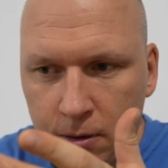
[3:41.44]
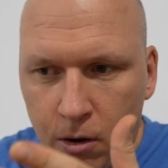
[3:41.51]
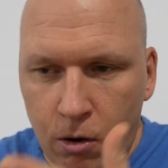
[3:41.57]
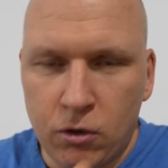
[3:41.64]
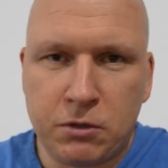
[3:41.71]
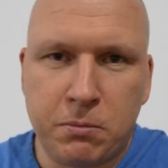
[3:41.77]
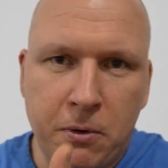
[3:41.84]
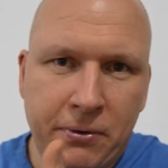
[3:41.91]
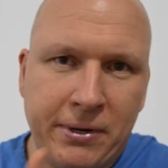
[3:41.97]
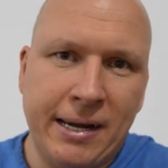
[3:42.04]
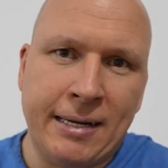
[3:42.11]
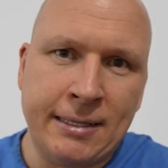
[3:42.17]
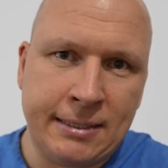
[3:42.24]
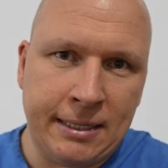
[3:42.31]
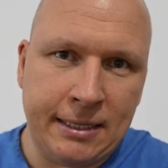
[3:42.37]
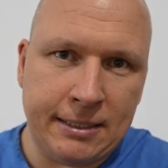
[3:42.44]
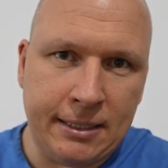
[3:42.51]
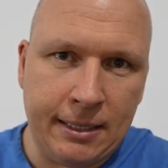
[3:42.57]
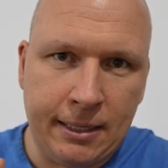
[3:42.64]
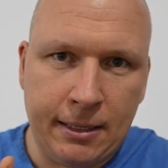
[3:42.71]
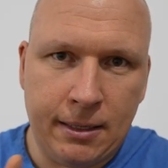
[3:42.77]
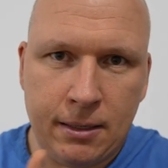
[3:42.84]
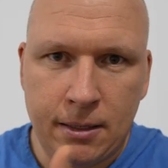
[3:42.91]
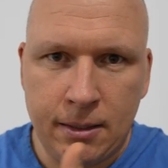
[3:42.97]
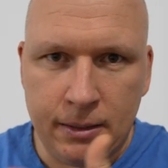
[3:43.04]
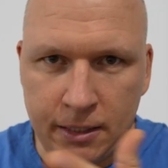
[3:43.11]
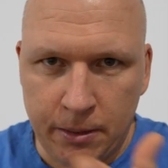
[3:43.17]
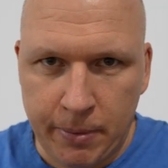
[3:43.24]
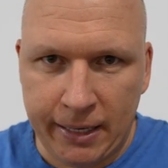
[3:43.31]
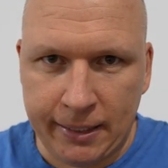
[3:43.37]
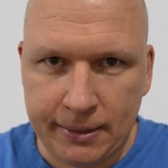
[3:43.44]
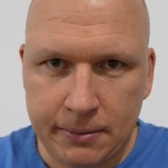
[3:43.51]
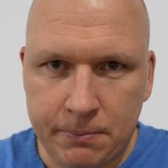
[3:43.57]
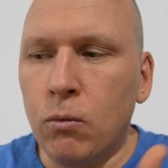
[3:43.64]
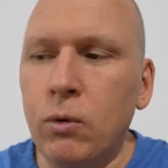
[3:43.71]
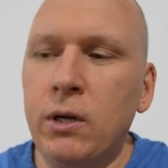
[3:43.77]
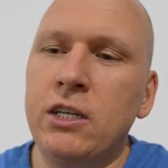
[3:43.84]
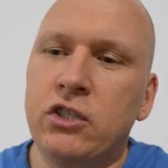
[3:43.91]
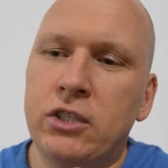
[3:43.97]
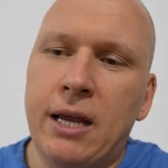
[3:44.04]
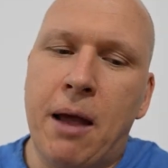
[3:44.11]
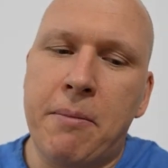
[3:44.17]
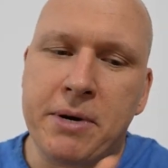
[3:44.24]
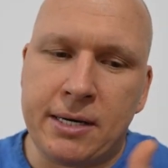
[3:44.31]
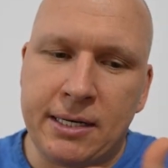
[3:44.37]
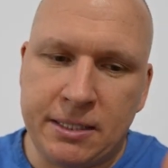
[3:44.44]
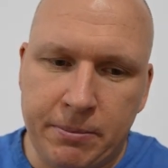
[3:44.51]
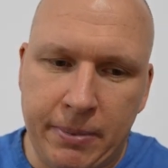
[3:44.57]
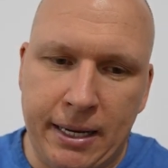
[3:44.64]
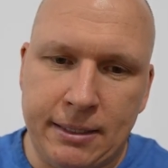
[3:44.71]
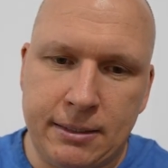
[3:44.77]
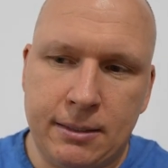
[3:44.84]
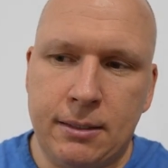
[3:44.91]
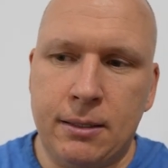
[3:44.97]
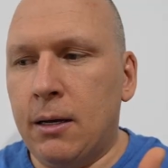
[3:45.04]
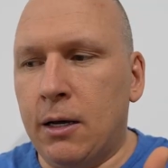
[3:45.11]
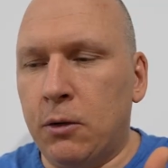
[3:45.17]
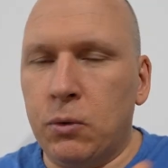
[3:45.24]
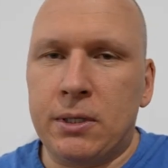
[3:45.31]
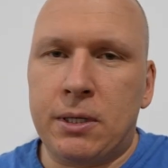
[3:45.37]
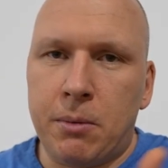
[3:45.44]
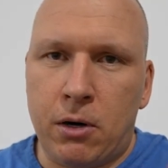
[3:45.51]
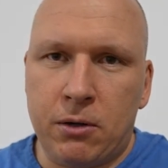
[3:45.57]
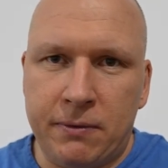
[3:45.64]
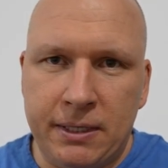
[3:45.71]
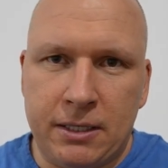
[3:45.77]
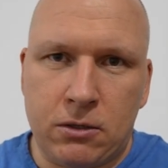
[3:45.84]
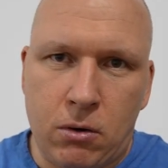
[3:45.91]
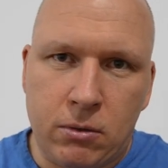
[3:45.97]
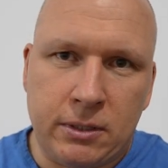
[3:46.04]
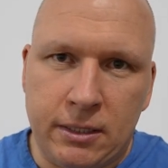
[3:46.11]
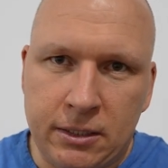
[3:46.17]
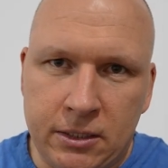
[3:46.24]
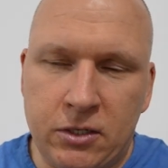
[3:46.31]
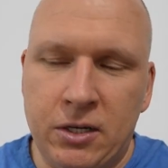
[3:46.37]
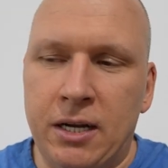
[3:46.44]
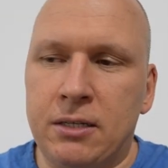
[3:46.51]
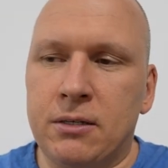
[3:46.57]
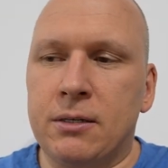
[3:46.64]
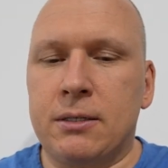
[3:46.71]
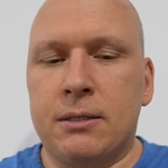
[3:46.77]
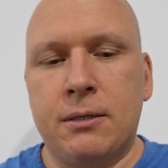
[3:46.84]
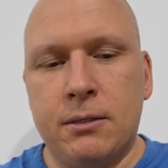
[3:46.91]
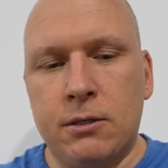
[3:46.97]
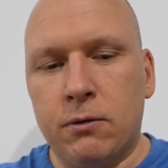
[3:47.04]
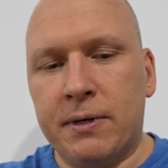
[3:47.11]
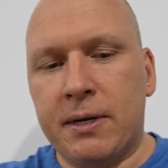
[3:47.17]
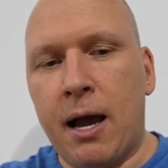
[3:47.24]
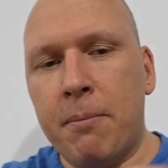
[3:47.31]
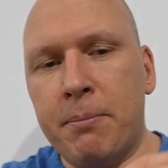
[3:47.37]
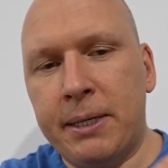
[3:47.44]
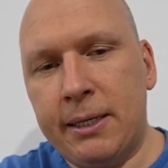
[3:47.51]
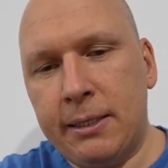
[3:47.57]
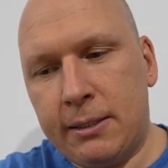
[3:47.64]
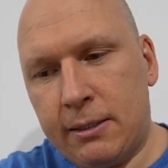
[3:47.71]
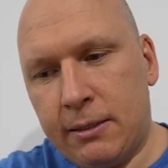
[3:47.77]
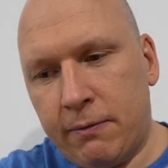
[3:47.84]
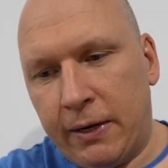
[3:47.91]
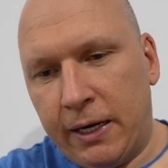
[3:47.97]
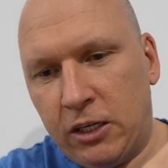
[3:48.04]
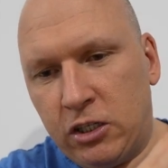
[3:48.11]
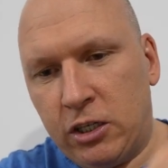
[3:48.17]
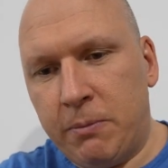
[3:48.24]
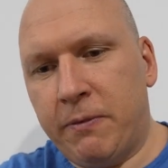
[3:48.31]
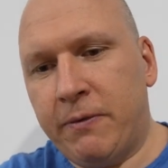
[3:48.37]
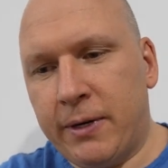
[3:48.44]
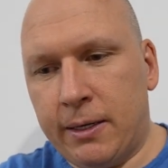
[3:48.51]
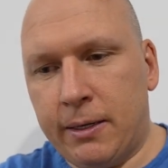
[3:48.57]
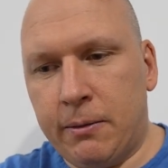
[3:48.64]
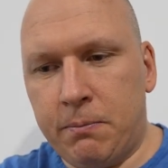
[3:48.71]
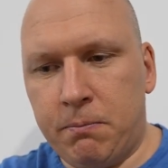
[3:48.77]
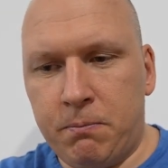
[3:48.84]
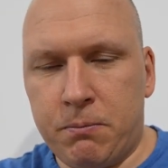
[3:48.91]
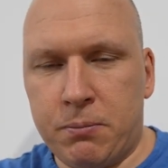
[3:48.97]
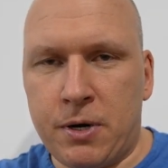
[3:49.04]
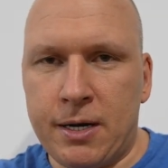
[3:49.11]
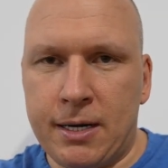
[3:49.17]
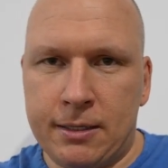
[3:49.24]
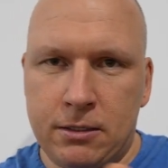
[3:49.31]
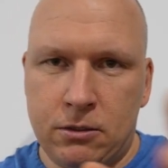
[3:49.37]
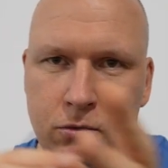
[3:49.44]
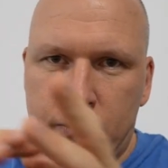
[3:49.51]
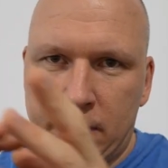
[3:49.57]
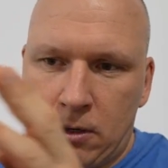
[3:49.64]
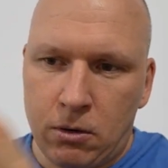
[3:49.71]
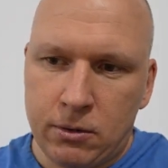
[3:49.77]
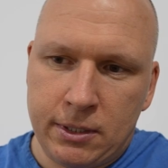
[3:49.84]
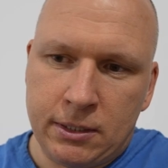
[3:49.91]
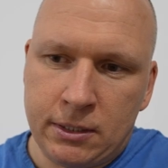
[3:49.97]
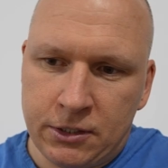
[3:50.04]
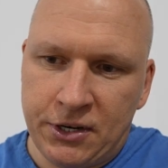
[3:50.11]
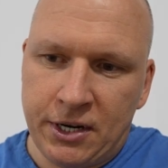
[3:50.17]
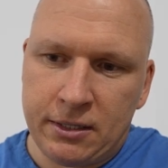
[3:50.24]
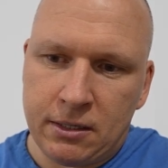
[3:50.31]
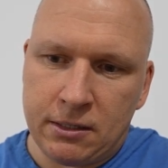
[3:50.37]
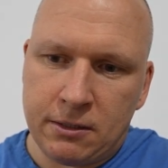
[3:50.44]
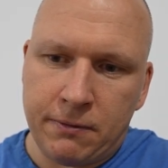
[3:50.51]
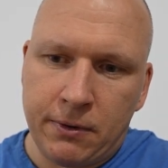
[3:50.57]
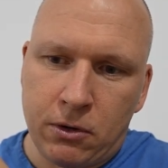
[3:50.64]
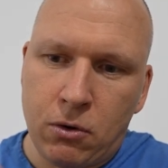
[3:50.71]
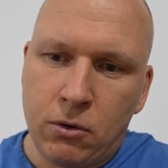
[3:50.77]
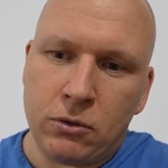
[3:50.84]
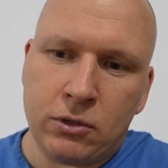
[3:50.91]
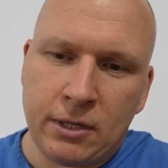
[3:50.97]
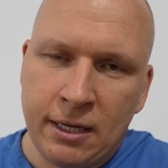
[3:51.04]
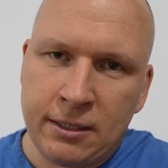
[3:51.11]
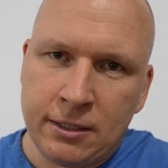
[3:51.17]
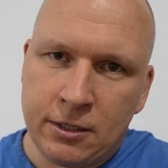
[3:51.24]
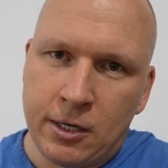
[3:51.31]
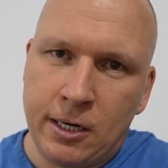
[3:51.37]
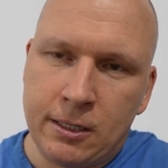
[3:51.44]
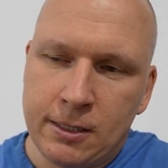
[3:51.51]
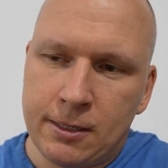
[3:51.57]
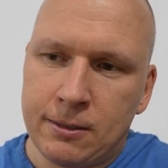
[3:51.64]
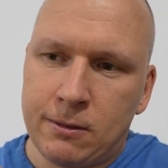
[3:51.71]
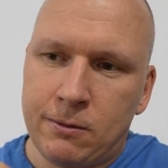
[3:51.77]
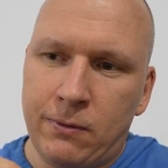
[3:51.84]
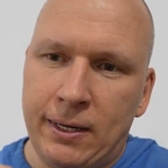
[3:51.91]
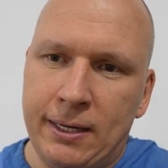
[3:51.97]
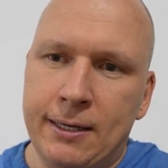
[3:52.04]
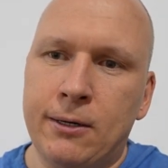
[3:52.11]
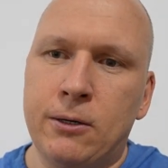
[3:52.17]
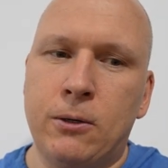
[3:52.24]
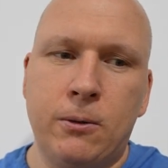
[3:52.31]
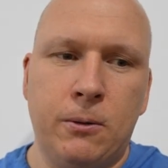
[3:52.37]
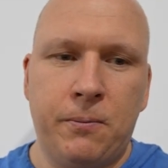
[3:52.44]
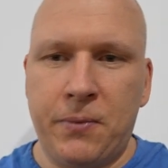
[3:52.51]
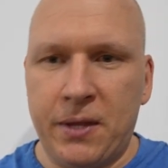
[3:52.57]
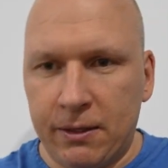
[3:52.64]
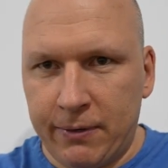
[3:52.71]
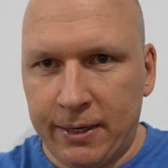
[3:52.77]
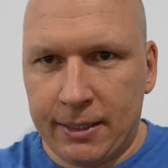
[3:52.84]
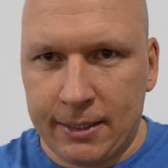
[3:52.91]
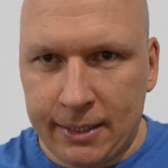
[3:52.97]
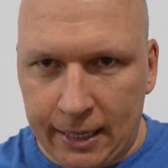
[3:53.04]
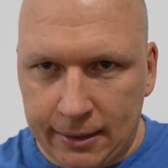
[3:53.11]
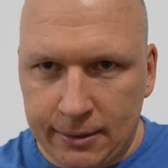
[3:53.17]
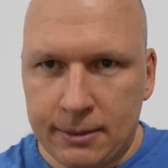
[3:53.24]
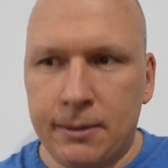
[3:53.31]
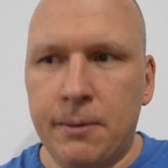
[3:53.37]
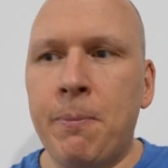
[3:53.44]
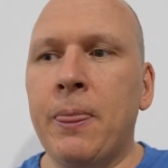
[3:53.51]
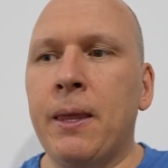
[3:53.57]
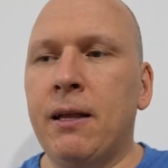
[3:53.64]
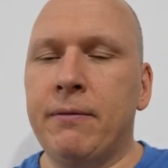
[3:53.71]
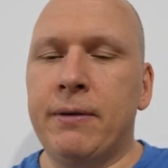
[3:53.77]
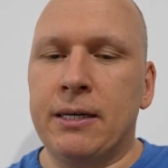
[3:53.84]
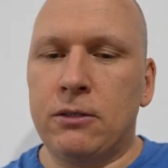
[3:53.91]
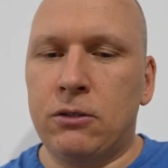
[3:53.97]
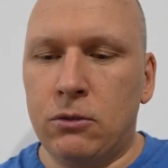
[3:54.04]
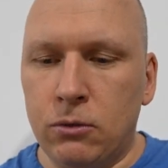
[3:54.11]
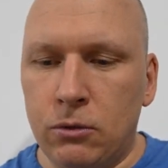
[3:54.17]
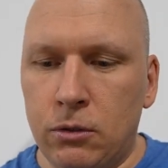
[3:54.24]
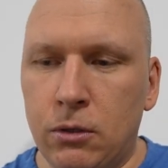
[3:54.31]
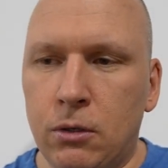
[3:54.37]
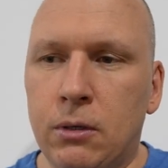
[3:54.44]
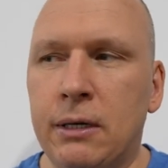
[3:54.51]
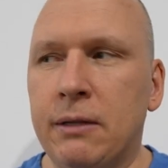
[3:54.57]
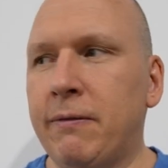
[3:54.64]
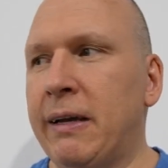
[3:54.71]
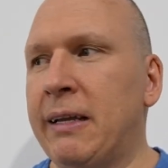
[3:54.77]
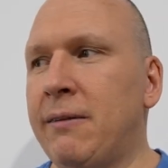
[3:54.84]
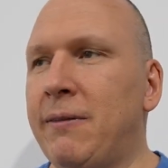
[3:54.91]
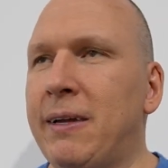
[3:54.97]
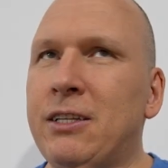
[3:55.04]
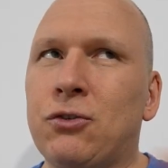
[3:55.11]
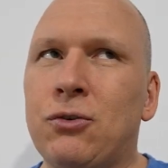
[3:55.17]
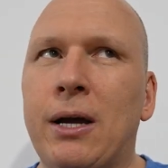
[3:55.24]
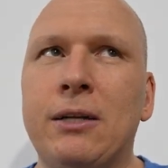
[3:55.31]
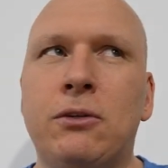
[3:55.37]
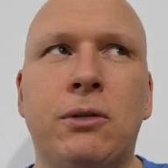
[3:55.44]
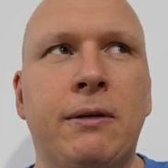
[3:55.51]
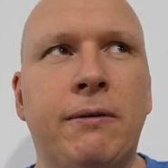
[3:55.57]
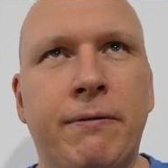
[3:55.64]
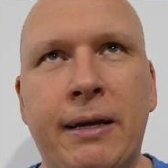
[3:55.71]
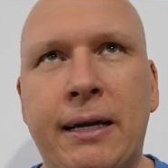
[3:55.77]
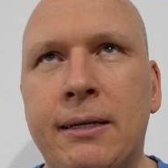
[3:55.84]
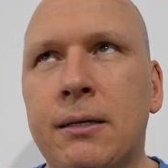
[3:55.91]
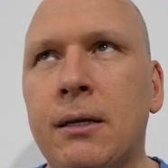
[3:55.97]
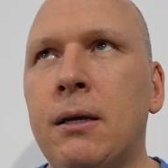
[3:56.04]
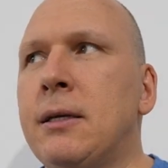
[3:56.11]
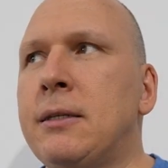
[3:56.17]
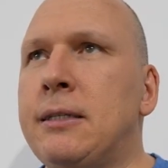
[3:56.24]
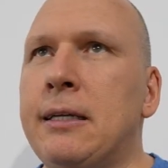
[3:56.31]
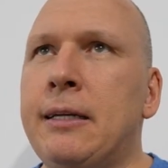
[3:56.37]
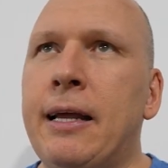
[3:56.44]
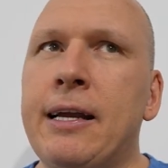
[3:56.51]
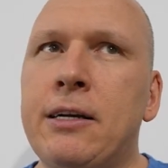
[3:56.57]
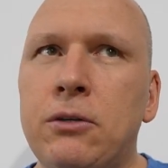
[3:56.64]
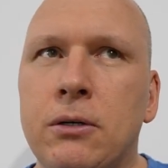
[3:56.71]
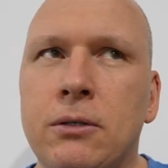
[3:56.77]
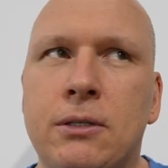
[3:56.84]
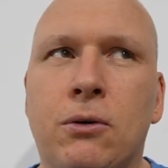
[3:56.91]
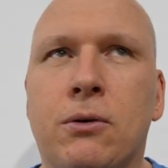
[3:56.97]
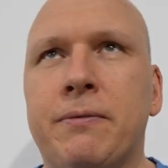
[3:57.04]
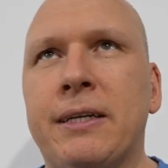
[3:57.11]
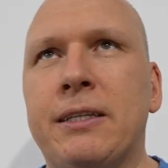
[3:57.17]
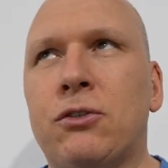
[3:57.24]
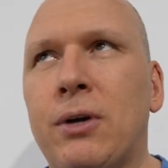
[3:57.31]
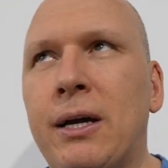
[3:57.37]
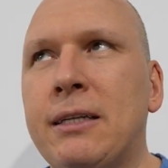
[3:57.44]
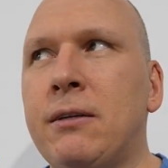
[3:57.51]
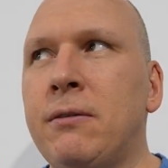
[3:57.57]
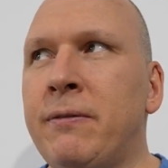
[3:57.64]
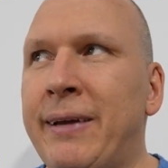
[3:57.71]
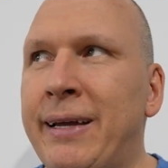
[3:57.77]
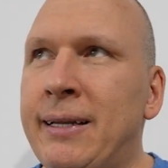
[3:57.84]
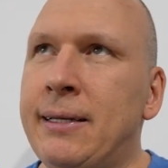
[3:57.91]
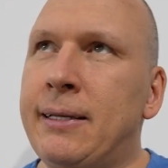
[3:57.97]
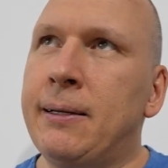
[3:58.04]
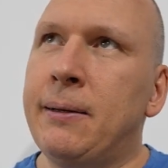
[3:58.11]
Osmo 360 debate. Which camera is best? And what about these content creators? So the companies, they ship the products to the content creators. The content creators, they go at their desk in their studio and then they try to invent scenarios or they try to invent